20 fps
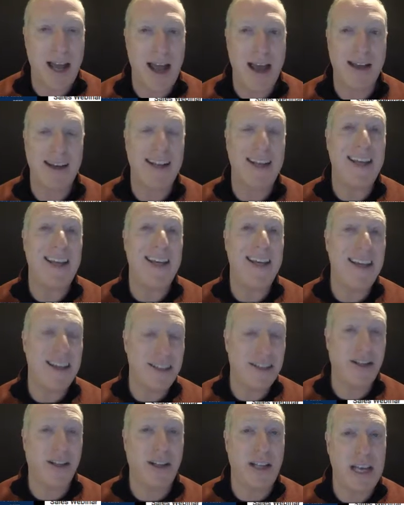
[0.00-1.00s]
and
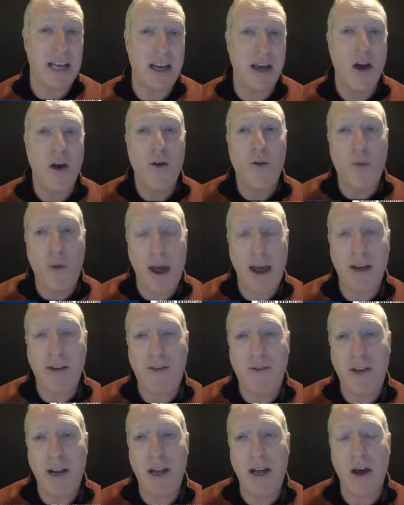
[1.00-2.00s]
easily
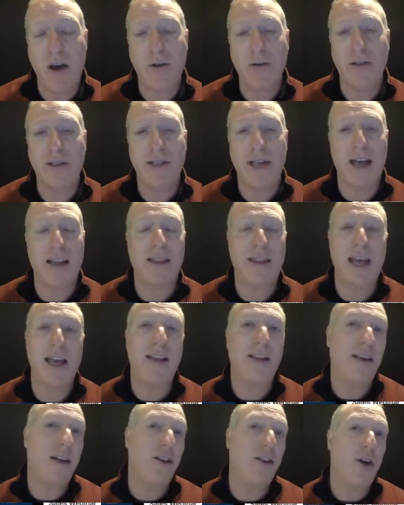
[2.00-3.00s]
rank videos that
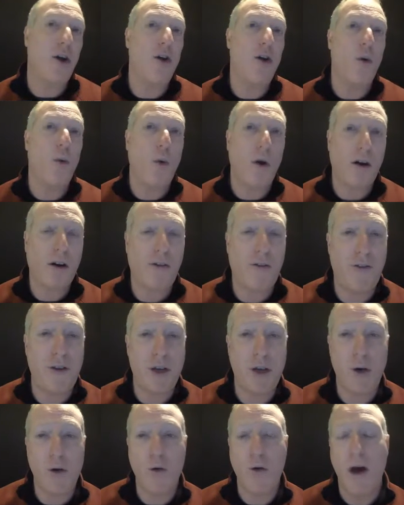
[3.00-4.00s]
then can go to work for
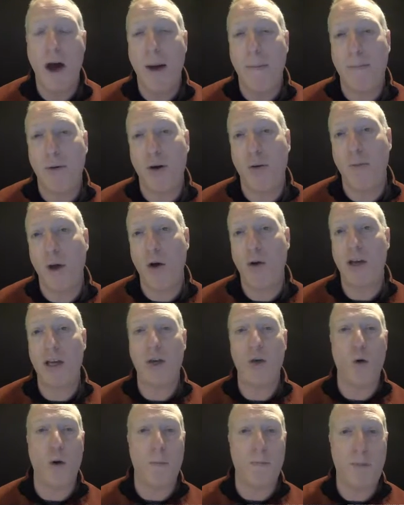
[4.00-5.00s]
you,
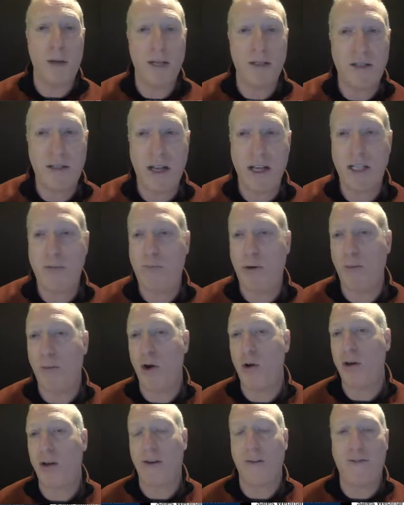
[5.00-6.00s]
promoting your business,
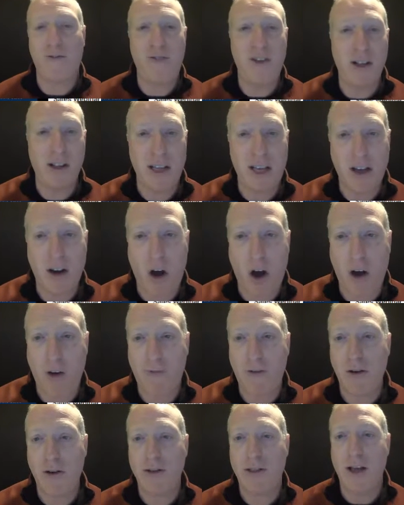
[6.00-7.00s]
promoting affiliate
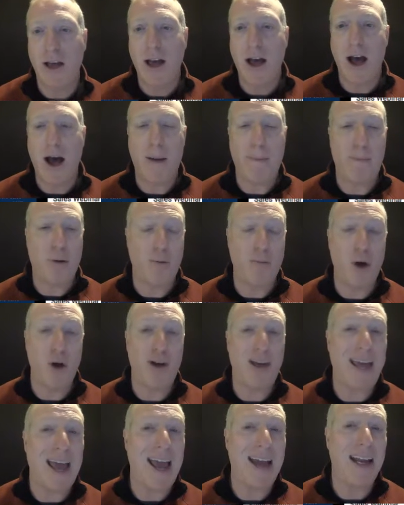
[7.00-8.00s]
offers,
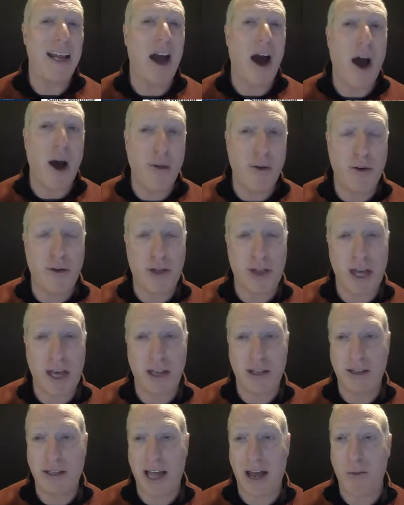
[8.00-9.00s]
promoting any other
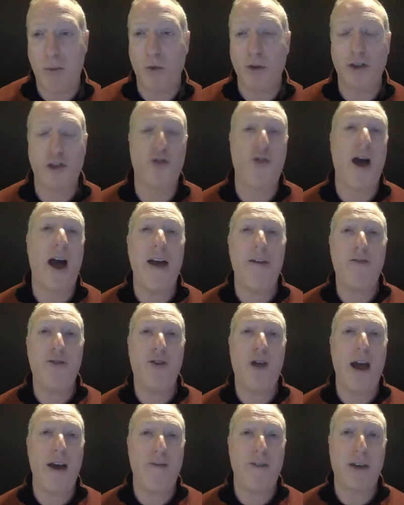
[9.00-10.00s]
thing that will drive
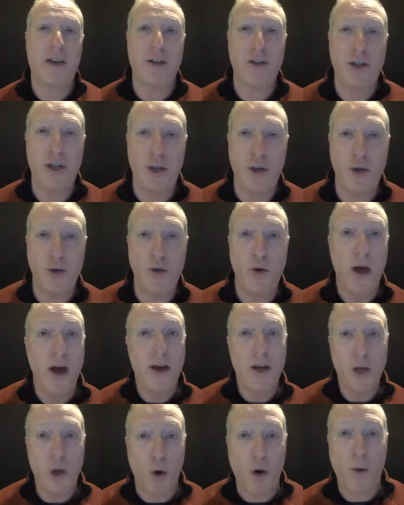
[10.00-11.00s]
traffic to
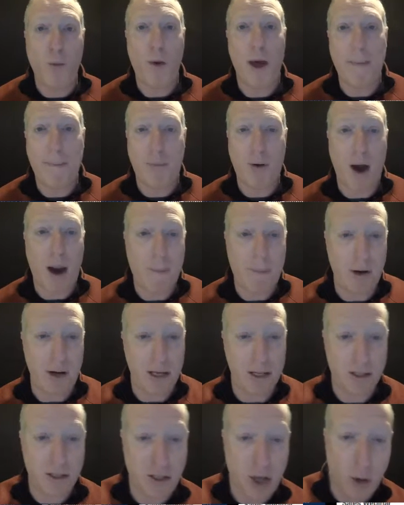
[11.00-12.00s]
your web
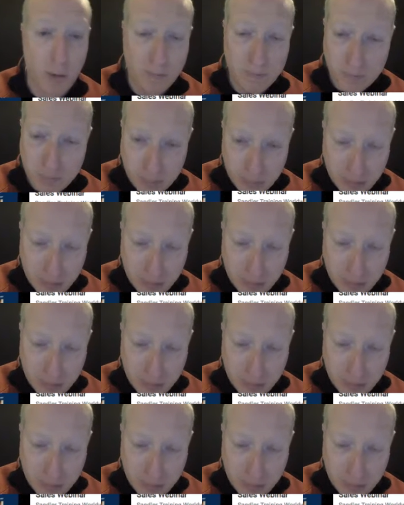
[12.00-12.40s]
properties. So